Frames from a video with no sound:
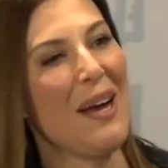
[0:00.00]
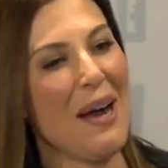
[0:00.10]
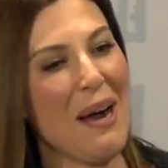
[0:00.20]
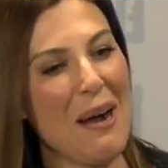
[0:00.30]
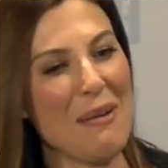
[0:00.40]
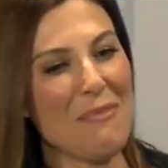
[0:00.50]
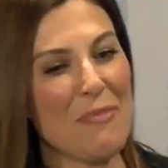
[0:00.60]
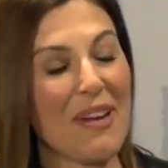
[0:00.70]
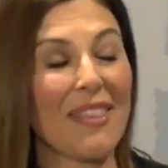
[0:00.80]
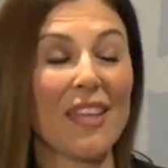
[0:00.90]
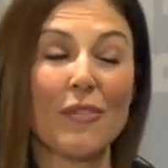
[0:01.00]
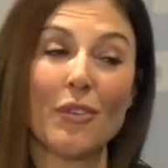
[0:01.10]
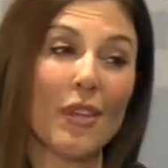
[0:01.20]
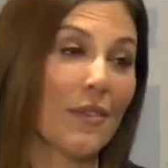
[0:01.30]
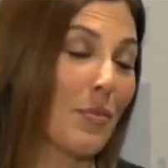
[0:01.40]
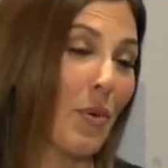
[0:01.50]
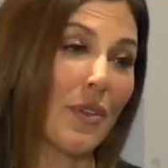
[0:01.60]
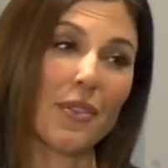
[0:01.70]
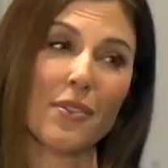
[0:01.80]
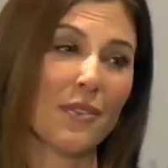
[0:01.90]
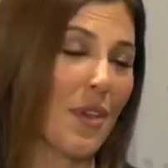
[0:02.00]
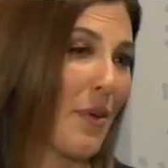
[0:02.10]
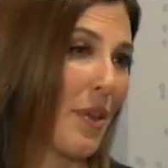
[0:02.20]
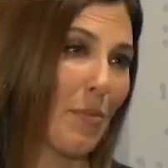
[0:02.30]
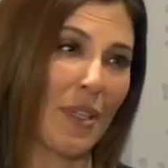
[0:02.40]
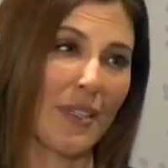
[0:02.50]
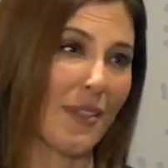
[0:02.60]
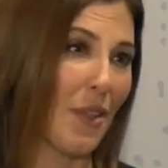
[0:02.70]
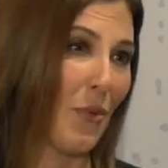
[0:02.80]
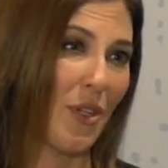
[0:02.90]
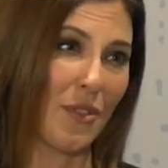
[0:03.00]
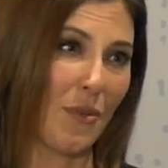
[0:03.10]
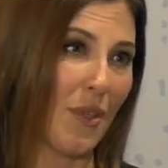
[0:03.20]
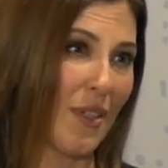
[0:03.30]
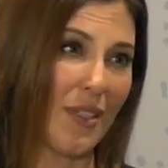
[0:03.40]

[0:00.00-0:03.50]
But I think if you love sports, there's no other place in the world to work.